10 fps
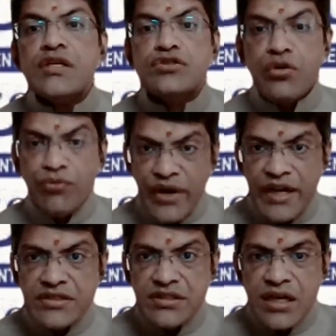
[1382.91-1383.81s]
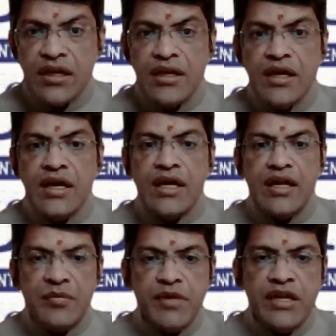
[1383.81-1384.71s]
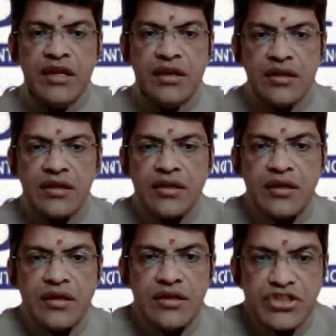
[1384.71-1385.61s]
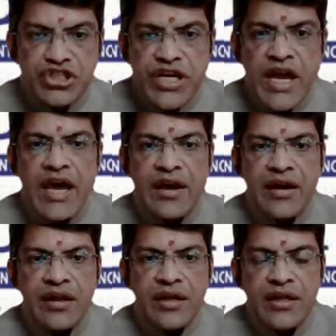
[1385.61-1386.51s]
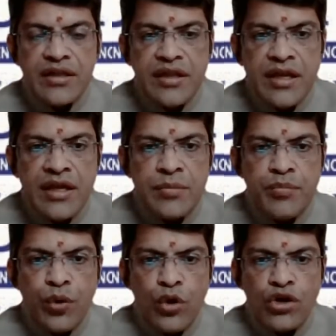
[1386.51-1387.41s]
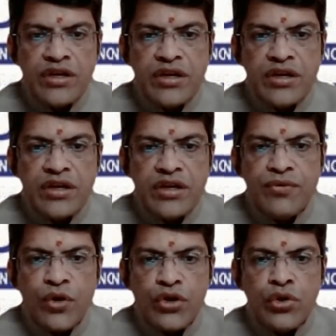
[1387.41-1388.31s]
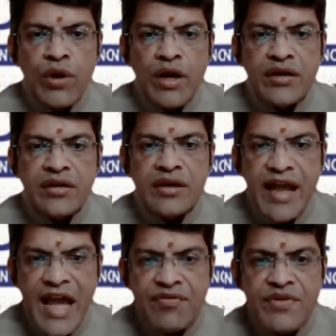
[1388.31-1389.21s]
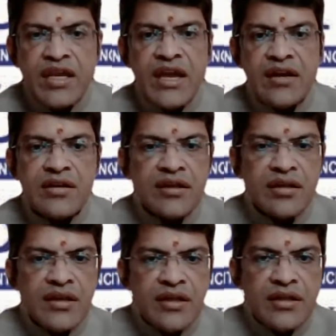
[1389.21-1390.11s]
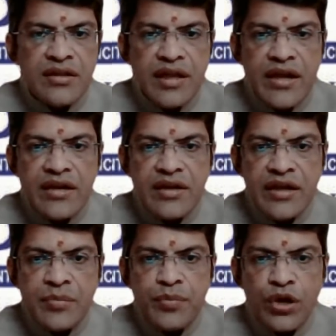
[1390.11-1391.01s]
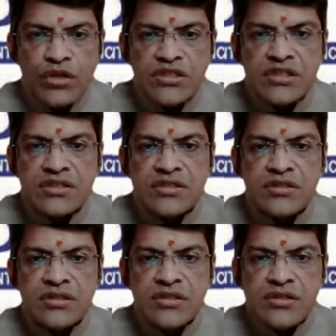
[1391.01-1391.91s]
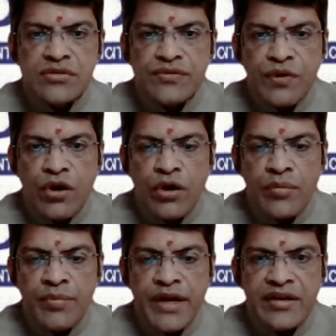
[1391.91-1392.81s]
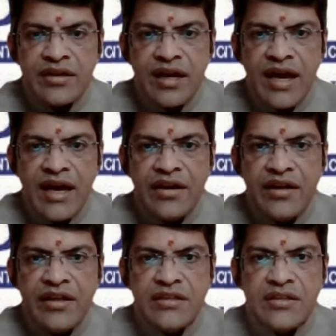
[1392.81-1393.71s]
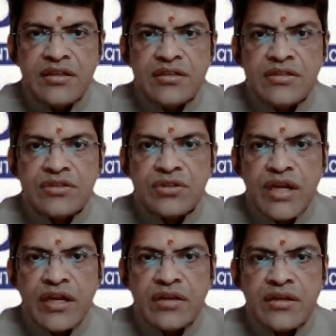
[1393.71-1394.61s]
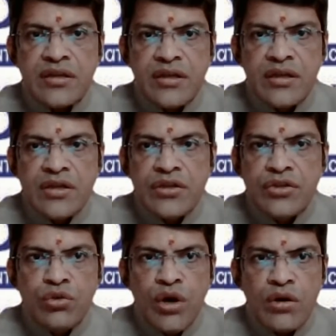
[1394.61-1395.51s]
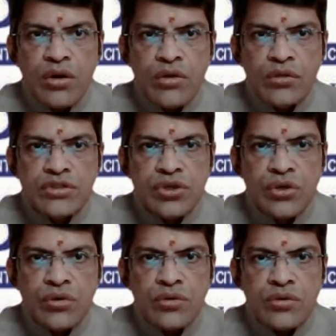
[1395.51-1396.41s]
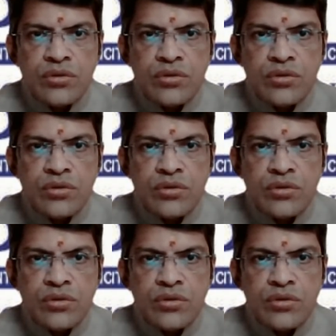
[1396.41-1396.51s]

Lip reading: So friends, let me share the portal for you and navigate the entire process for better clarity, so that you are also